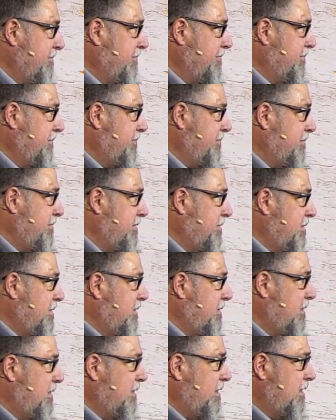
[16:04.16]

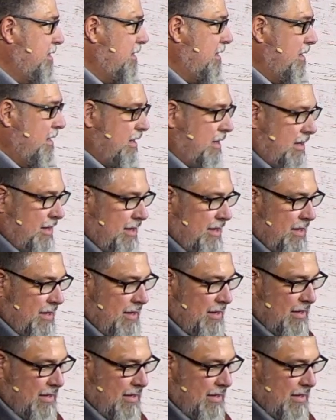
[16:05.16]
[no speech]